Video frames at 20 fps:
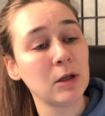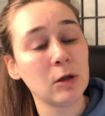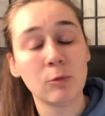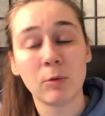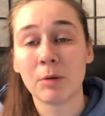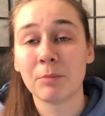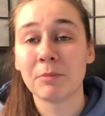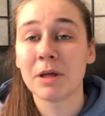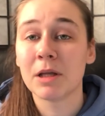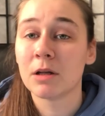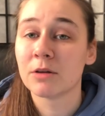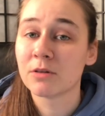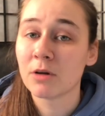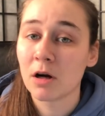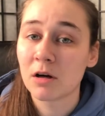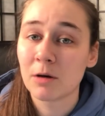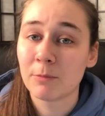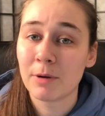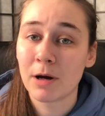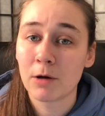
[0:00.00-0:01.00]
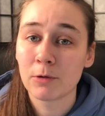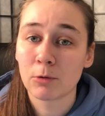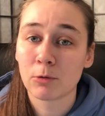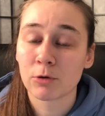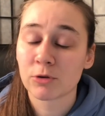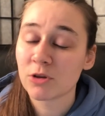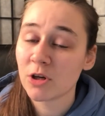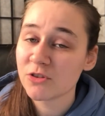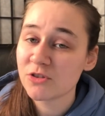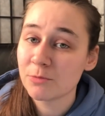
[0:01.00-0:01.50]
you want me to talk about
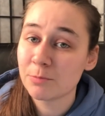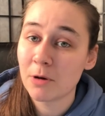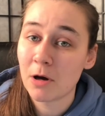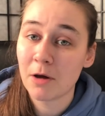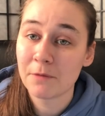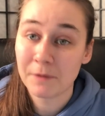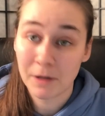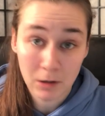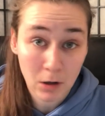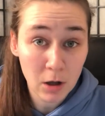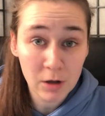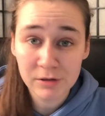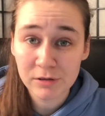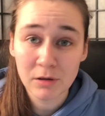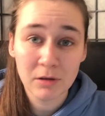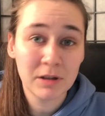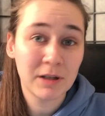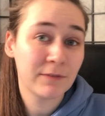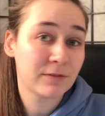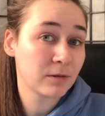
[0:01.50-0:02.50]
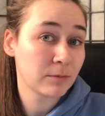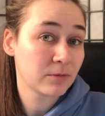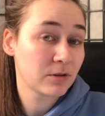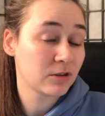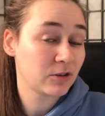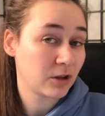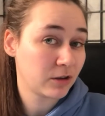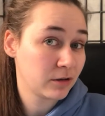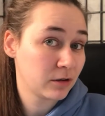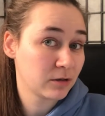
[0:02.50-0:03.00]
or touch upon, then also leave some
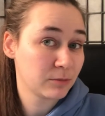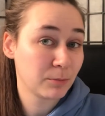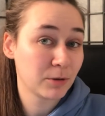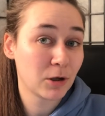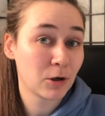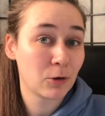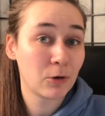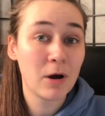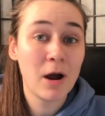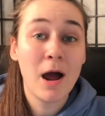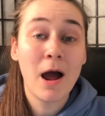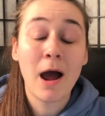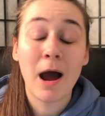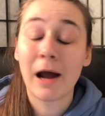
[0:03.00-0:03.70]
suggestions below.